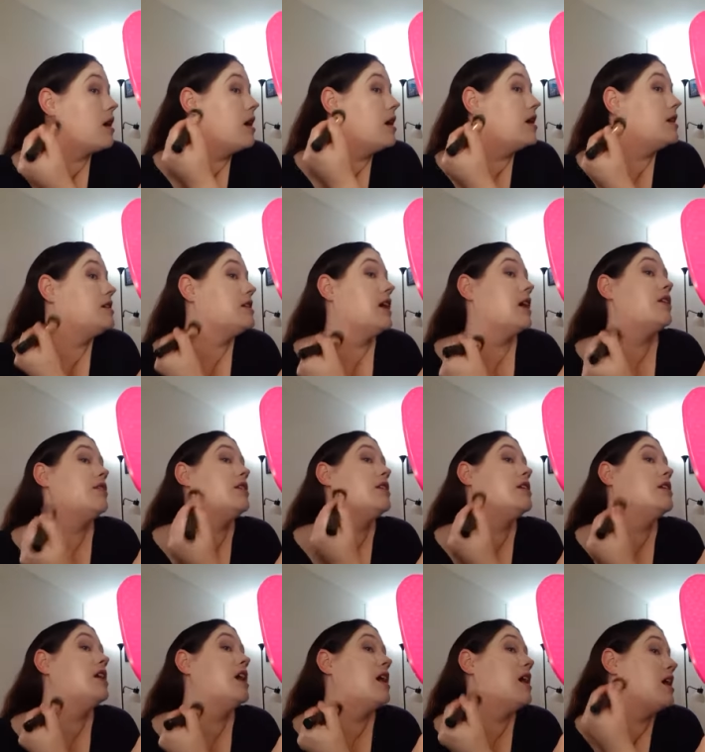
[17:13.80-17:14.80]
And down the
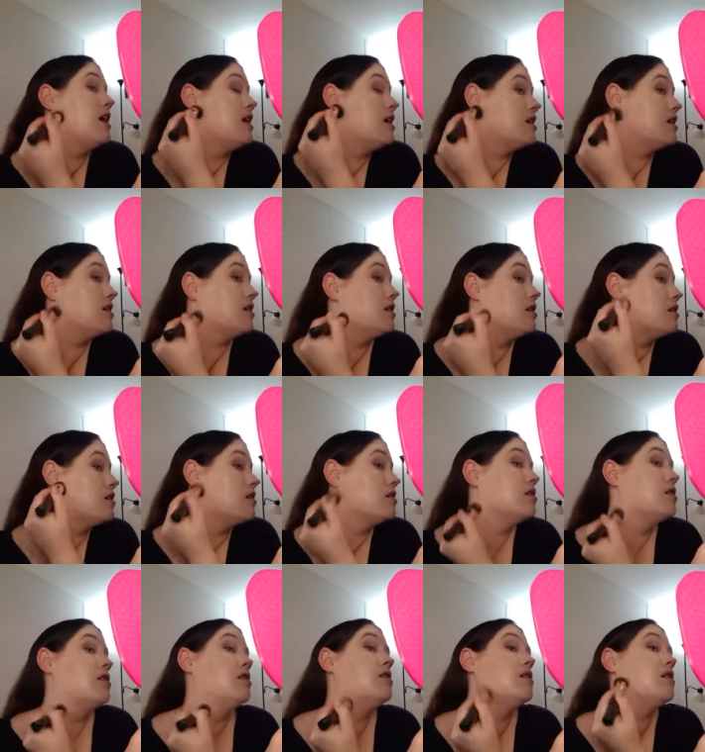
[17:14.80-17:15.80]
neck
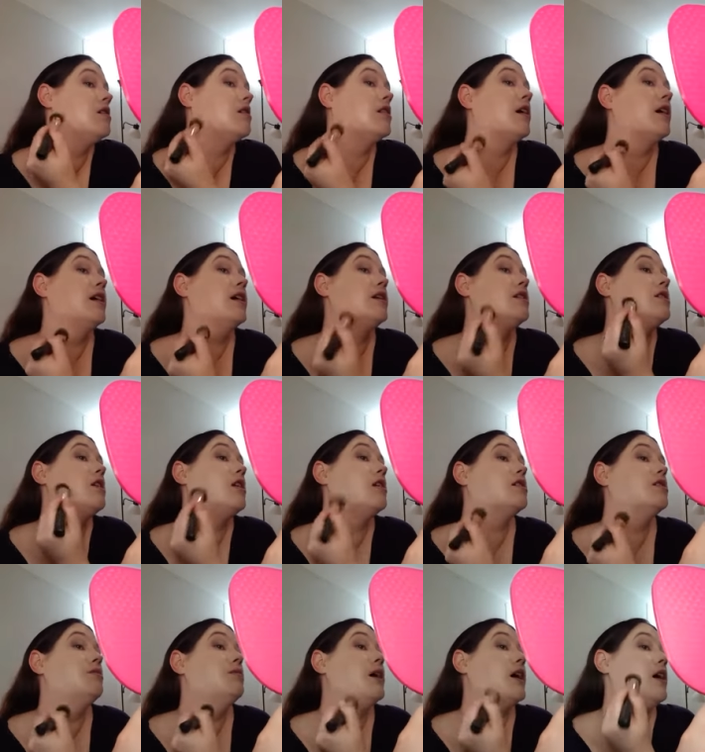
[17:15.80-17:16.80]
like I
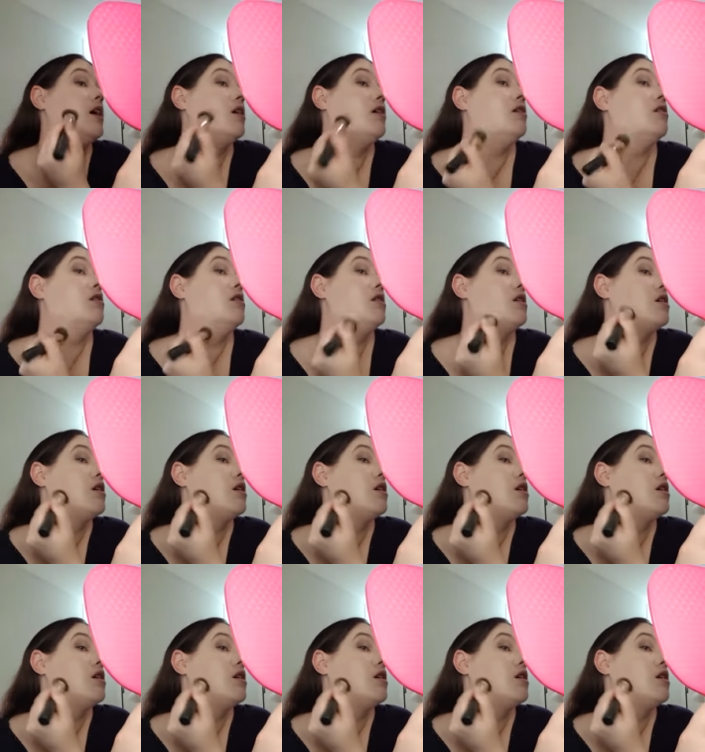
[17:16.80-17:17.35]
talked about.